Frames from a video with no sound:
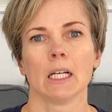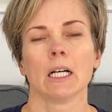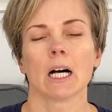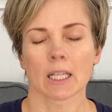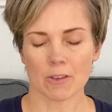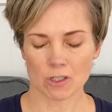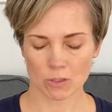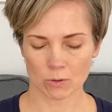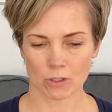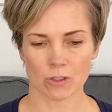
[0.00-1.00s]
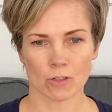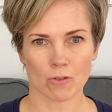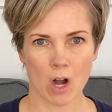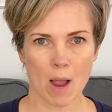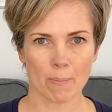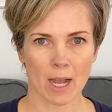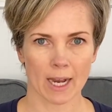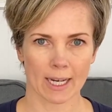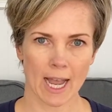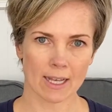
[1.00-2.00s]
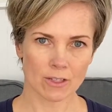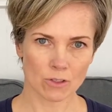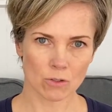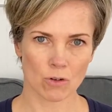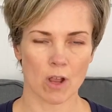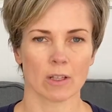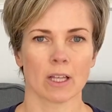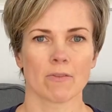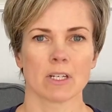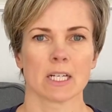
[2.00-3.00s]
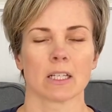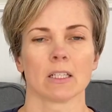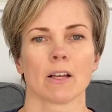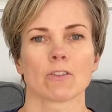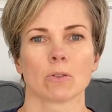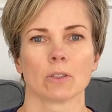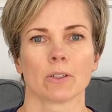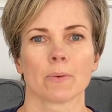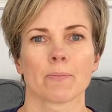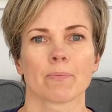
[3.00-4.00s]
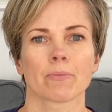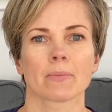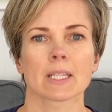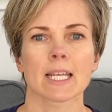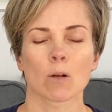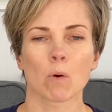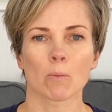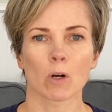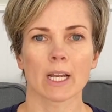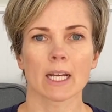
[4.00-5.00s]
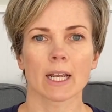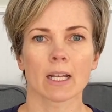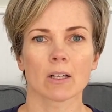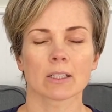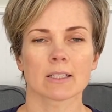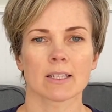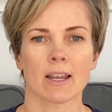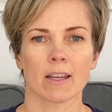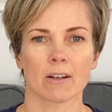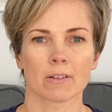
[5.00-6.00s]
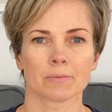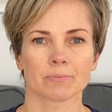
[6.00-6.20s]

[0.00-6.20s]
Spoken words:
Allow the shoulders to drop back as you draw the left knee to the left shoulder. Take one more inhale to stay here.